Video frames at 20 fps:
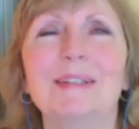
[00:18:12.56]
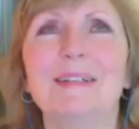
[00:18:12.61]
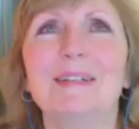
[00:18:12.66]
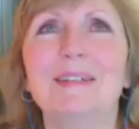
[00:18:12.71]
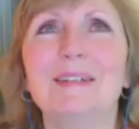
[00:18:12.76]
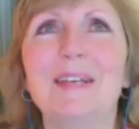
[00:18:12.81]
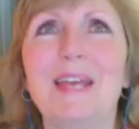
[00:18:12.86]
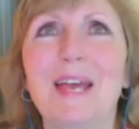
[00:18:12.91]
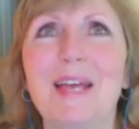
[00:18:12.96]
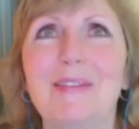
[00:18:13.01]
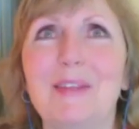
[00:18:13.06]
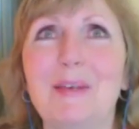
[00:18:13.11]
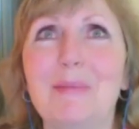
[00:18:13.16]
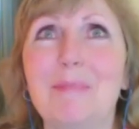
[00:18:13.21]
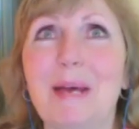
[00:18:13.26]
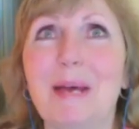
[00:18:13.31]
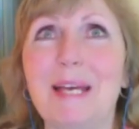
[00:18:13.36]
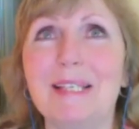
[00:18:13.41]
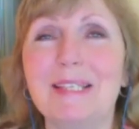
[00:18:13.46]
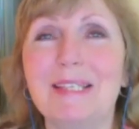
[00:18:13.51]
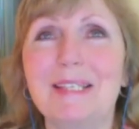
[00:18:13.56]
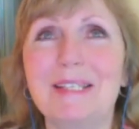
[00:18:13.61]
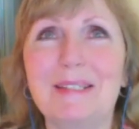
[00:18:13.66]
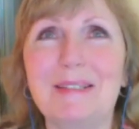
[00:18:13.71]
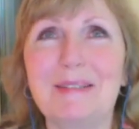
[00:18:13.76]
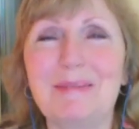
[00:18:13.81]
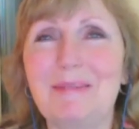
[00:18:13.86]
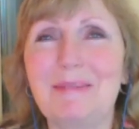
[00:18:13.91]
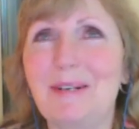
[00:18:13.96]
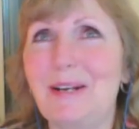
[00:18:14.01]
Again, the best,
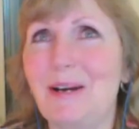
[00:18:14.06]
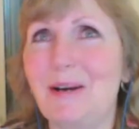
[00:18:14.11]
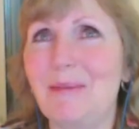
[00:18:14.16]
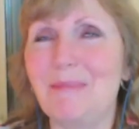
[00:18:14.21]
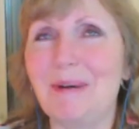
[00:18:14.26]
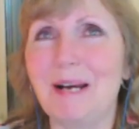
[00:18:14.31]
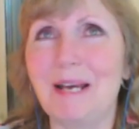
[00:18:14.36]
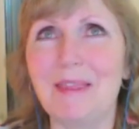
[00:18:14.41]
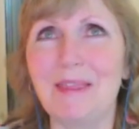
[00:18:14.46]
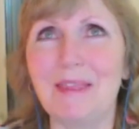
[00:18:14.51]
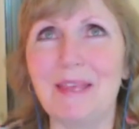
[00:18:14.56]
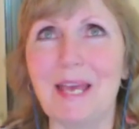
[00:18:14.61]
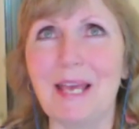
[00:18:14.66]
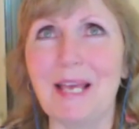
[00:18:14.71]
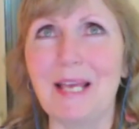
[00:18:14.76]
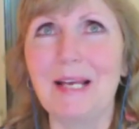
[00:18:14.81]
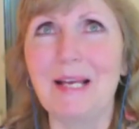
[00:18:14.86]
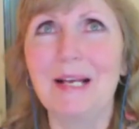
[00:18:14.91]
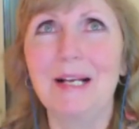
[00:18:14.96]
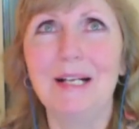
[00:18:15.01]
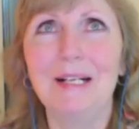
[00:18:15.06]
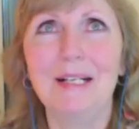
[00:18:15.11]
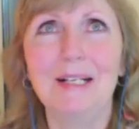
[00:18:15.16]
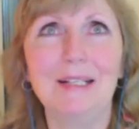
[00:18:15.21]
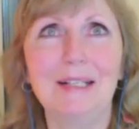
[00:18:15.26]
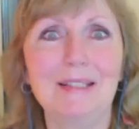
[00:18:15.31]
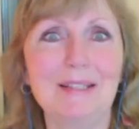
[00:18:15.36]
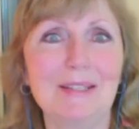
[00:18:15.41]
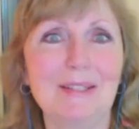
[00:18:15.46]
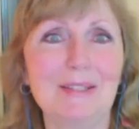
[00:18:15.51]
not my thing.
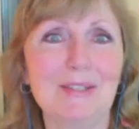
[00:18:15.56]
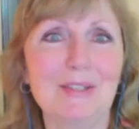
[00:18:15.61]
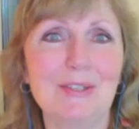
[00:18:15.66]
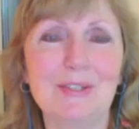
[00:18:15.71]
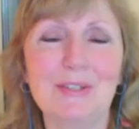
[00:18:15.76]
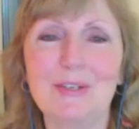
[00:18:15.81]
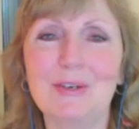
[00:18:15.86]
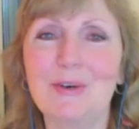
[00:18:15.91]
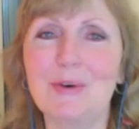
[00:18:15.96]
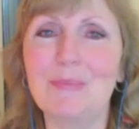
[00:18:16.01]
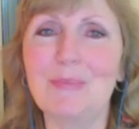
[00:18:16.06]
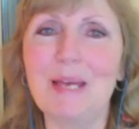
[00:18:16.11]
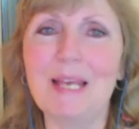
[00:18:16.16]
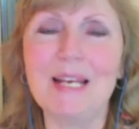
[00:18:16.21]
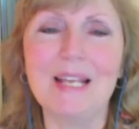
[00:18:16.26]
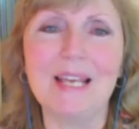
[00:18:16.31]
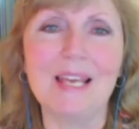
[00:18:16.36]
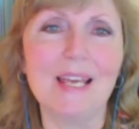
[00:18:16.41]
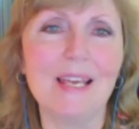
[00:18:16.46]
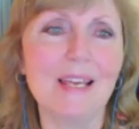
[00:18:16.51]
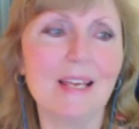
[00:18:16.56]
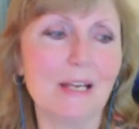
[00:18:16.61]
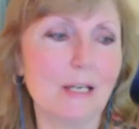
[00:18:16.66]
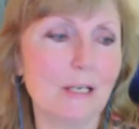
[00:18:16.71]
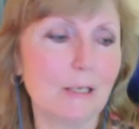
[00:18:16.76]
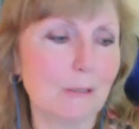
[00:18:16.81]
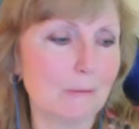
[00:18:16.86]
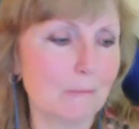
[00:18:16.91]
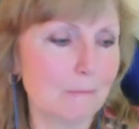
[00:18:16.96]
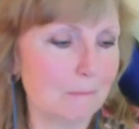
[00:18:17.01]
So many. Or, or um,